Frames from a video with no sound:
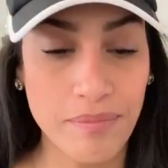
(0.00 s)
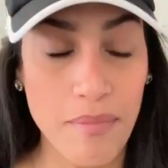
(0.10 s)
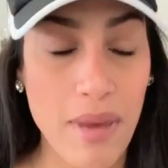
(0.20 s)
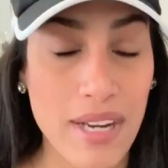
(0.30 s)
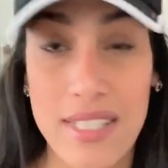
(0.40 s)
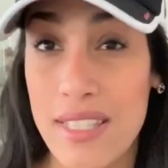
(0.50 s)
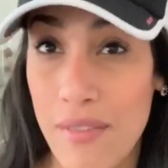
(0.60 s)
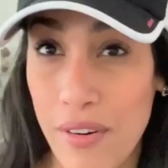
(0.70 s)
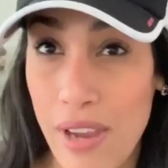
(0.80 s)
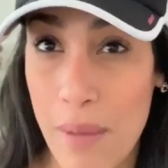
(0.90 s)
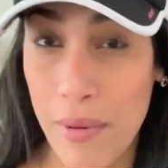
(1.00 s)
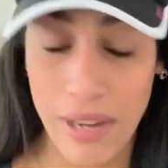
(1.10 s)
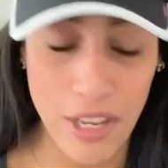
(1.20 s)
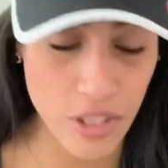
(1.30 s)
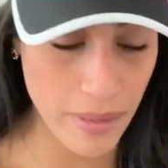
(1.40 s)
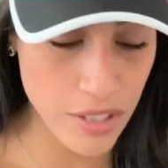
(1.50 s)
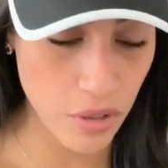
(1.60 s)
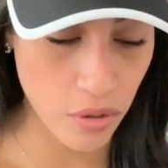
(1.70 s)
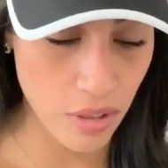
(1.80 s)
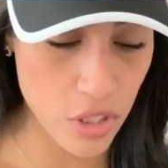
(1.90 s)
Madison's not very happy right now, so I'm about to
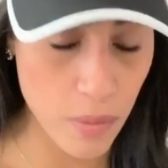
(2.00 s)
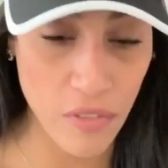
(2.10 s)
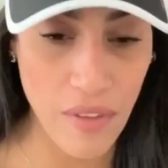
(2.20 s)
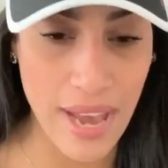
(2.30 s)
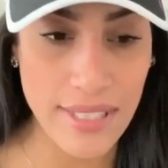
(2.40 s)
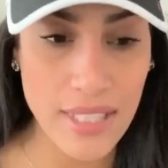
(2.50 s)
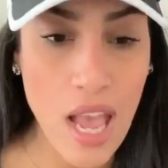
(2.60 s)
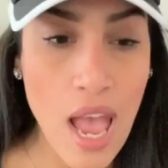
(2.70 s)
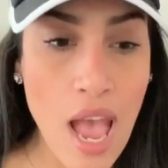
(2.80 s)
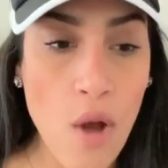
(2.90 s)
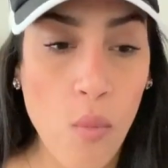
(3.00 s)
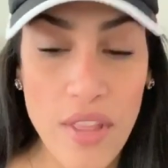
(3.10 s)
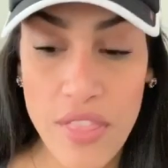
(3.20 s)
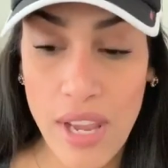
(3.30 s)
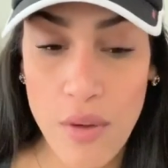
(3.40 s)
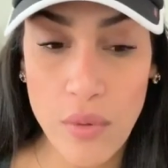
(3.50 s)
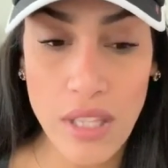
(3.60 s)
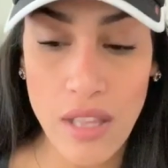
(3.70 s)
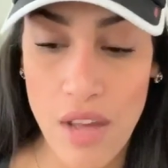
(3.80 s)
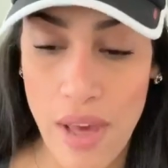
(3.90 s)
go through this super fast. One thing I
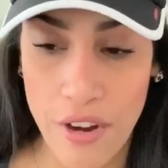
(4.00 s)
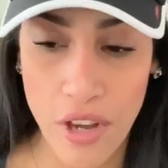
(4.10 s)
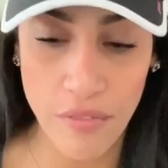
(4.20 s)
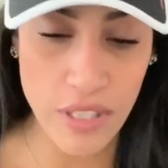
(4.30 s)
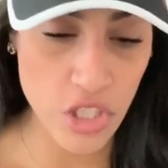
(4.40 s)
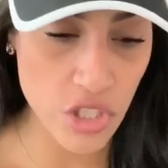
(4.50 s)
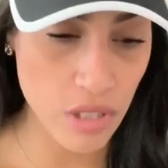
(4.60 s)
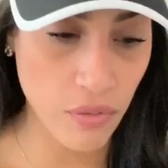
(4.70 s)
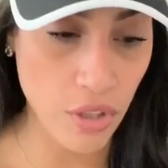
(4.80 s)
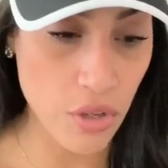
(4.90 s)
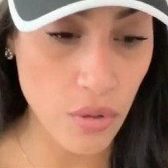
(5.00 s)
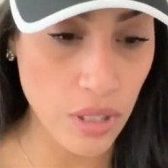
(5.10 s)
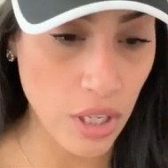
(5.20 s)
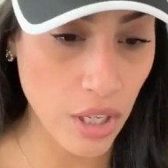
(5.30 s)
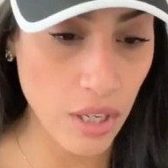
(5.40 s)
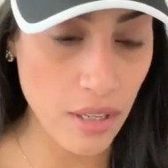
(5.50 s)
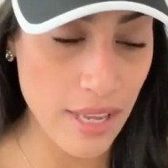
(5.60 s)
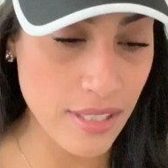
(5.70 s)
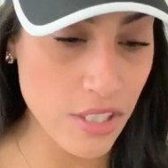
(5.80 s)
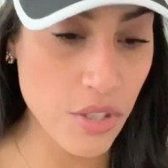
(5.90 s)
really love, I don't know if this is just for the new year.
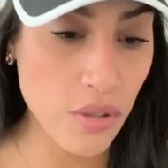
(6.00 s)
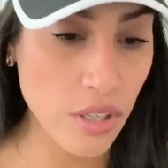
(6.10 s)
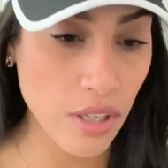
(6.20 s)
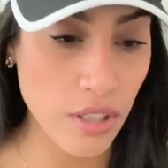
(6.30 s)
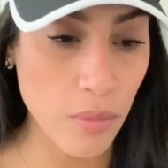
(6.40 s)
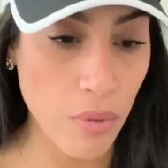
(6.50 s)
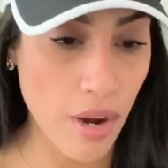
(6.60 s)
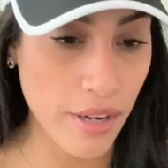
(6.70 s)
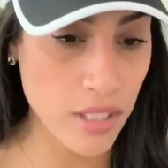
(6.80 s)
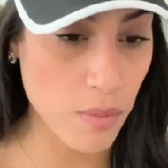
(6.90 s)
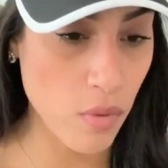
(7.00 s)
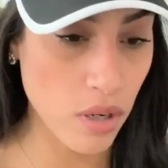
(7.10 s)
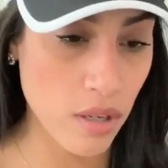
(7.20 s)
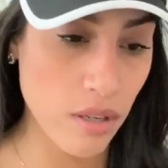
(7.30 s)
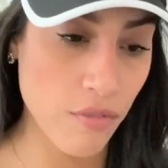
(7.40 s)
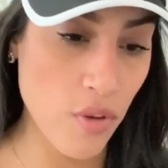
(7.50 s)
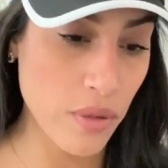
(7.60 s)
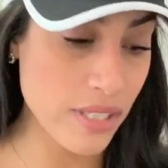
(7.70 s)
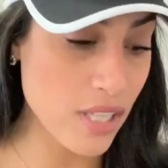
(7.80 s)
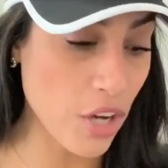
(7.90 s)
Yes, it's new year, new products, more
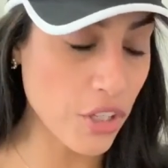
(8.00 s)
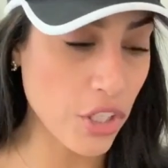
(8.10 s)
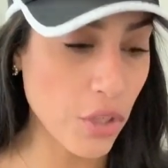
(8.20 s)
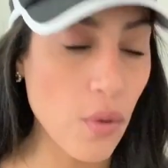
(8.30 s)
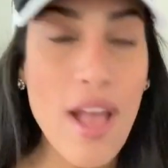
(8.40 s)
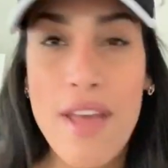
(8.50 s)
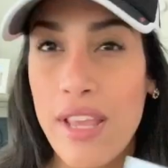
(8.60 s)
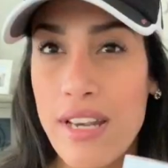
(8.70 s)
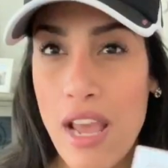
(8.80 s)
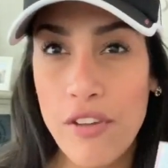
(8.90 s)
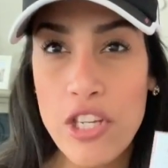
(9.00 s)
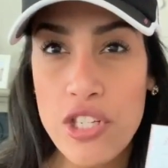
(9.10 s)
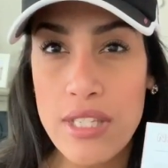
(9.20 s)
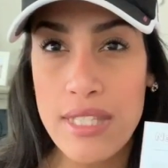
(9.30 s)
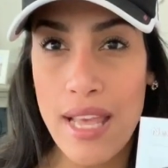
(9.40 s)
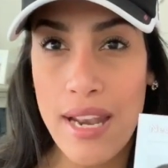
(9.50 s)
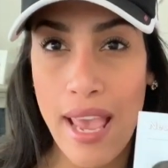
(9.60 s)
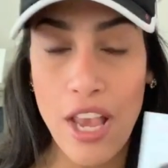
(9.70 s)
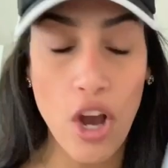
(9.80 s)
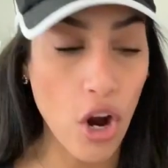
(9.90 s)
focus on you. They never used to send
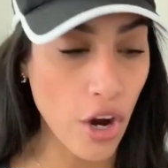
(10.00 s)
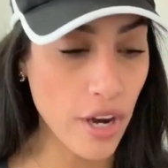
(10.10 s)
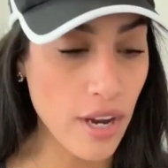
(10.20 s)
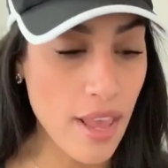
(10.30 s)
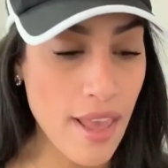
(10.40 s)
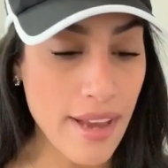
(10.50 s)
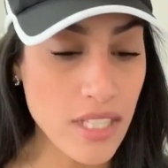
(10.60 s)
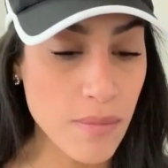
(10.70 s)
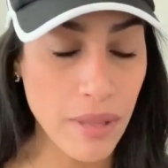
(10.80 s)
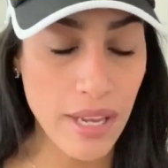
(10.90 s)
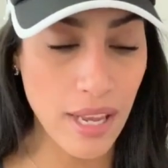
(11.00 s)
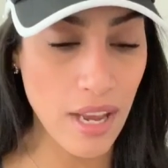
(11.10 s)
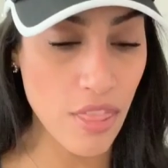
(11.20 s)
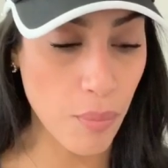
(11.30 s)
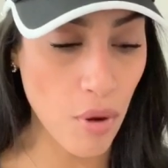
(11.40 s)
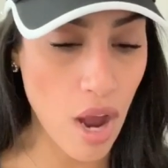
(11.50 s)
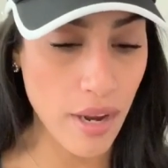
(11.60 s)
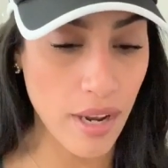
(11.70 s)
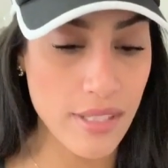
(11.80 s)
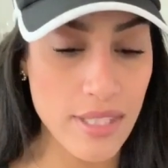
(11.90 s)
a card explaining the
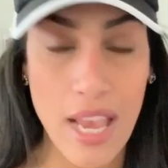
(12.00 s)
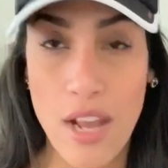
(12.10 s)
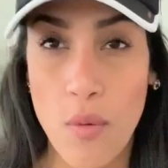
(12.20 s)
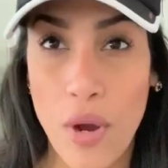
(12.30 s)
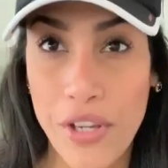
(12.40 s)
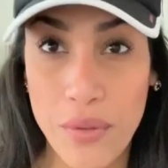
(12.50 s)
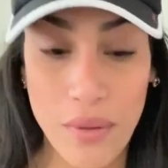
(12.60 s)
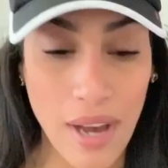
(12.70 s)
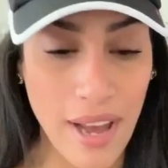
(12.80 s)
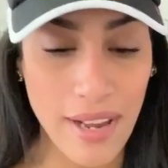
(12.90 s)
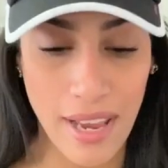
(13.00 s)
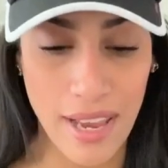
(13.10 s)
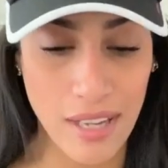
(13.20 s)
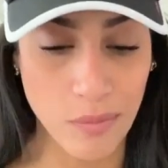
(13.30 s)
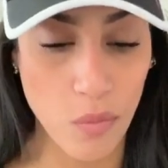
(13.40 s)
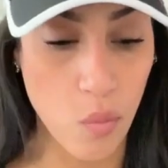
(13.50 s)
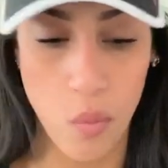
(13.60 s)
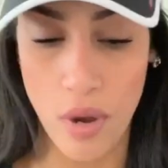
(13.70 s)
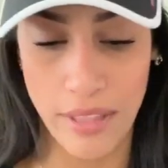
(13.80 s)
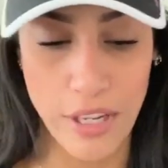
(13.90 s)
products and what you got and
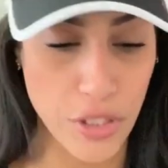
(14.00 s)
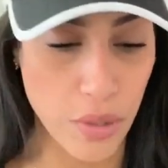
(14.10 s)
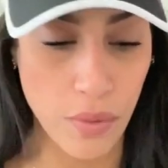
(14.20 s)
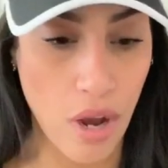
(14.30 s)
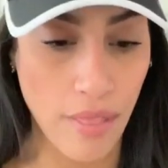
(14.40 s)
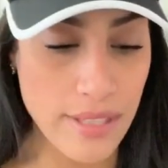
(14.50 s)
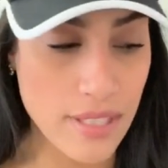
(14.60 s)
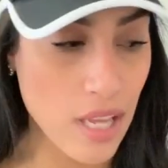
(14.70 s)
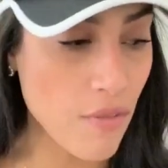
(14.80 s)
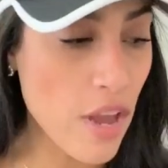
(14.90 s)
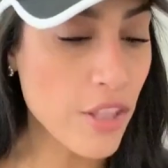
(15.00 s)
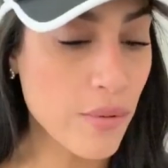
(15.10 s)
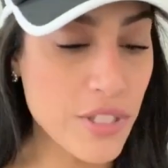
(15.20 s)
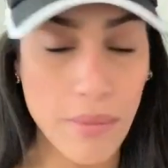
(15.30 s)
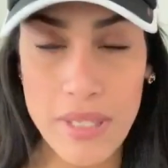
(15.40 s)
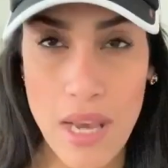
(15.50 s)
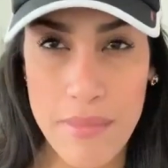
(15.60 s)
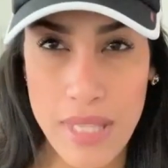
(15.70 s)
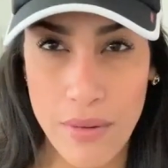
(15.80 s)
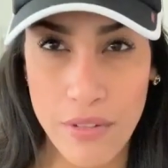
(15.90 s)
what they do and all that stuff. There were so many
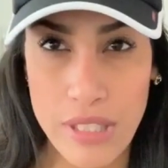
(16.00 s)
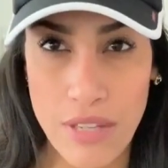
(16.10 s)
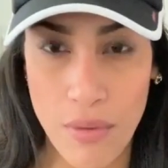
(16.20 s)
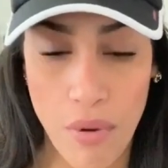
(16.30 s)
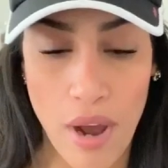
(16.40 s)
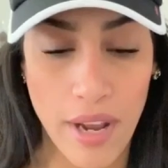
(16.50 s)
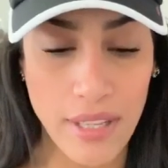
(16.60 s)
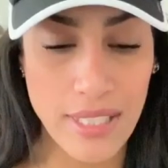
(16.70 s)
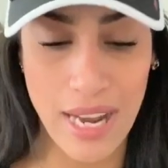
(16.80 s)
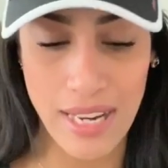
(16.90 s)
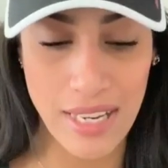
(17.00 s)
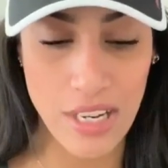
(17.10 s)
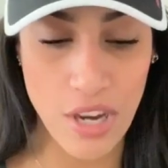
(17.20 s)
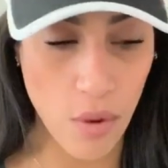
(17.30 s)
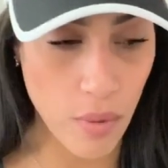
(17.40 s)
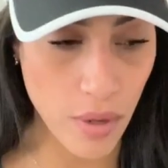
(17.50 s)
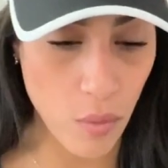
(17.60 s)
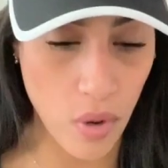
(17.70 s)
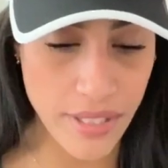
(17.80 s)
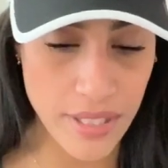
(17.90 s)
times I would receive a product and I didn't know what it
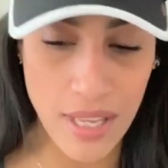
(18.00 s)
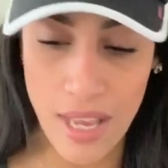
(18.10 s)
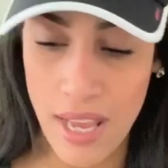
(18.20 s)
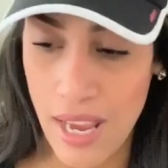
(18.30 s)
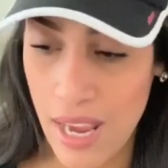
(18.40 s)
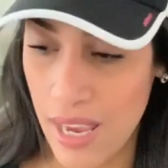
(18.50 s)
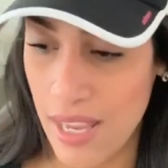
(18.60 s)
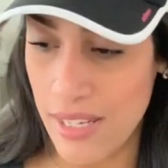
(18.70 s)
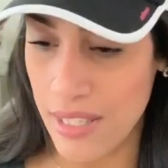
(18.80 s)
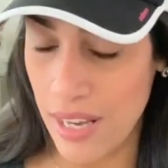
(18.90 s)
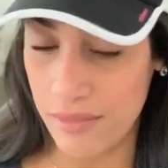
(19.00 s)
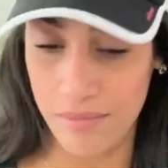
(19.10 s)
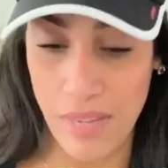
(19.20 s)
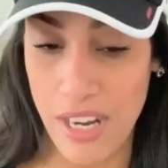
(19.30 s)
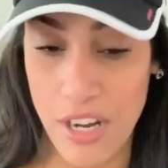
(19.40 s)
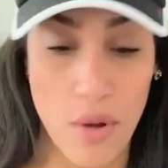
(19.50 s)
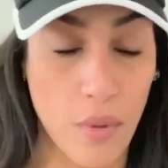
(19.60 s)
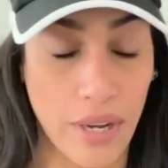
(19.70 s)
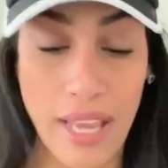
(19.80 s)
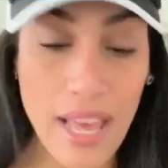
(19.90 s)
was and I didn't know
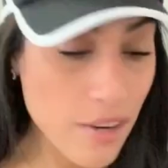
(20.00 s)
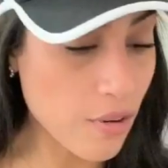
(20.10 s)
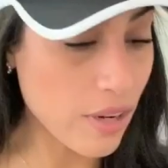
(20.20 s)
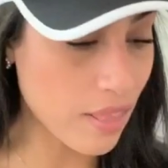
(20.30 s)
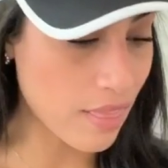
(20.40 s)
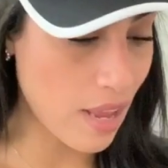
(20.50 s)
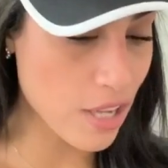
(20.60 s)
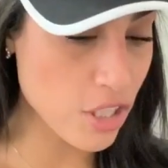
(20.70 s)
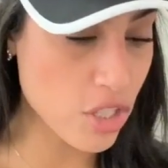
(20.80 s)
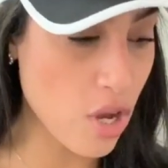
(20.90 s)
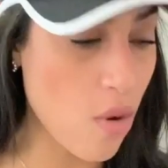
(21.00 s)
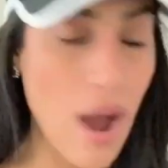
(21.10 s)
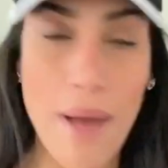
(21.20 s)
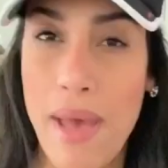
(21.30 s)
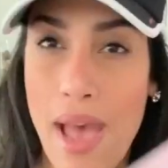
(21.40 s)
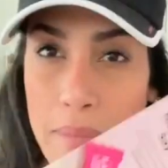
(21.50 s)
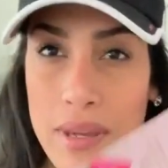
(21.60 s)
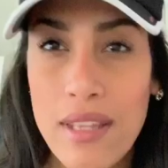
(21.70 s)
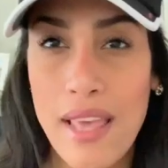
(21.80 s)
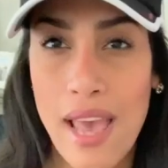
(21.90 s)
where to get it or anything. So I'm happy
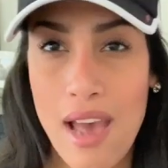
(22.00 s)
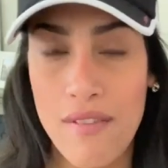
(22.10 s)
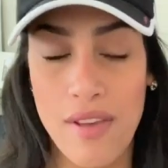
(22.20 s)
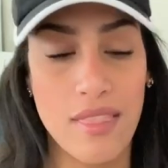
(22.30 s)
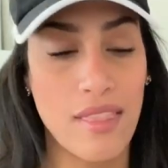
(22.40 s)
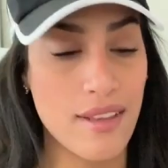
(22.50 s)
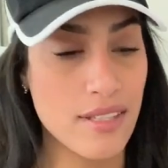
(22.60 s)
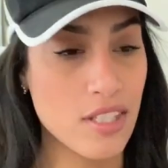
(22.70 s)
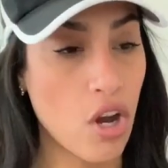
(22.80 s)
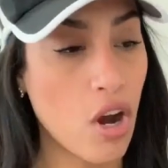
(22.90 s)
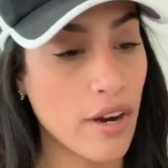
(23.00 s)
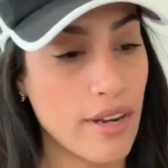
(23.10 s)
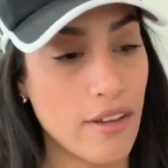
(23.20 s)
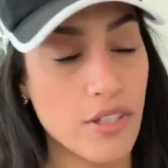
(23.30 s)
that they have this card now.